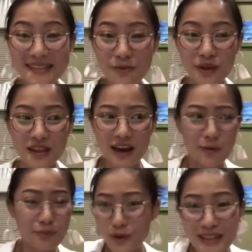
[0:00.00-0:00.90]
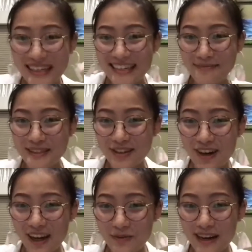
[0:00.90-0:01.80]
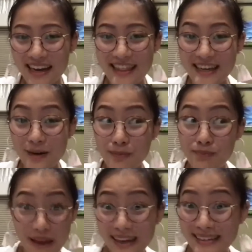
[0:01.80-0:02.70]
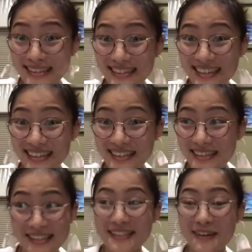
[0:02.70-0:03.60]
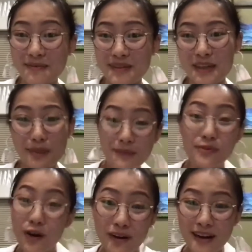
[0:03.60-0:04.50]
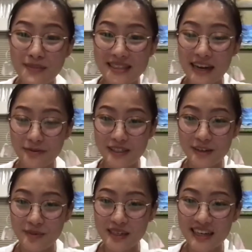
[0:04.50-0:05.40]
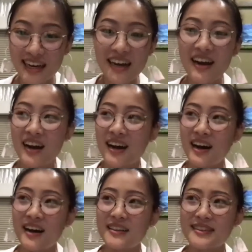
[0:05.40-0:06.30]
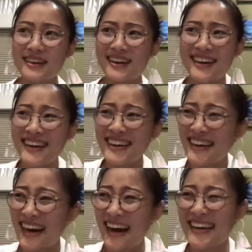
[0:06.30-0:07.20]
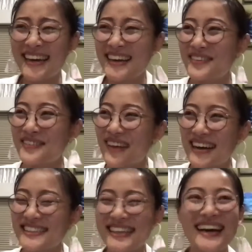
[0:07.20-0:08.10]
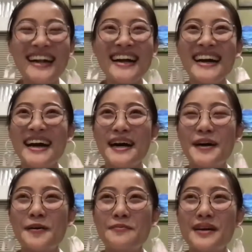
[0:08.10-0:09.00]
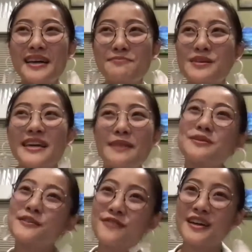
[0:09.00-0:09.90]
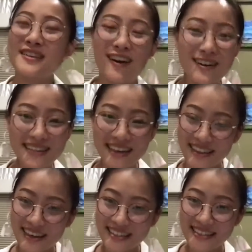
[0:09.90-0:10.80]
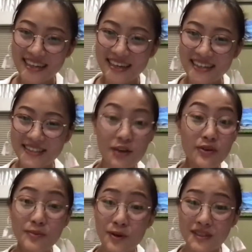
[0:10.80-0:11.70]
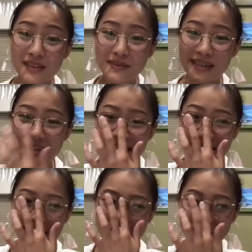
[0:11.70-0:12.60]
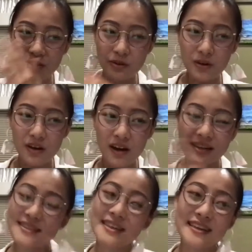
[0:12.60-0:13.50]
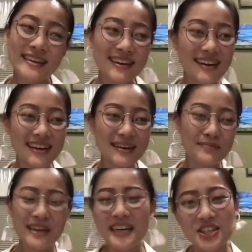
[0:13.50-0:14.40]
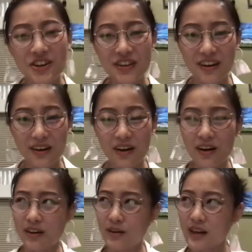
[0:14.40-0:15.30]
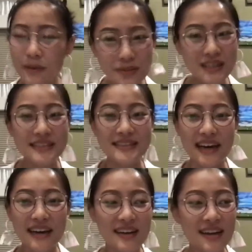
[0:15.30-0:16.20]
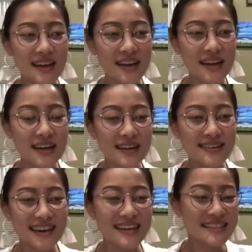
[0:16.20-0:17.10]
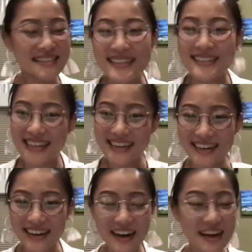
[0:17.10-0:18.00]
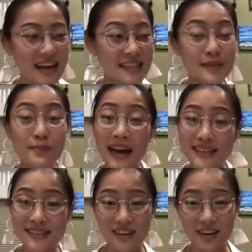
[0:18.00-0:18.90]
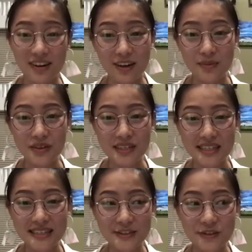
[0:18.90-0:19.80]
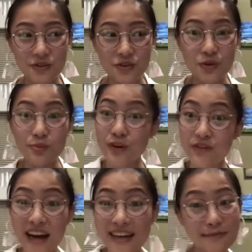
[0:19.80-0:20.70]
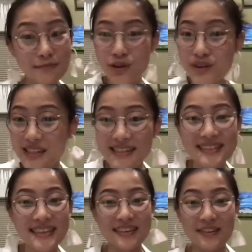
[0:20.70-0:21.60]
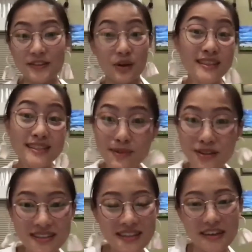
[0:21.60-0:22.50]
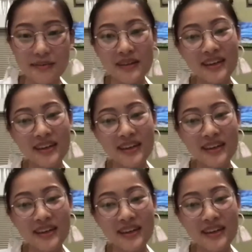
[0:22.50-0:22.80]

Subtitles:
with our brilliant Mr. Conway, their band program is at risk of being cut. I can't even imagine that. And being able to fund our arts and athletics again is so important to me. And so honestly, making sure that our companies that exist here and depend on our communities to provide employees and also customers to them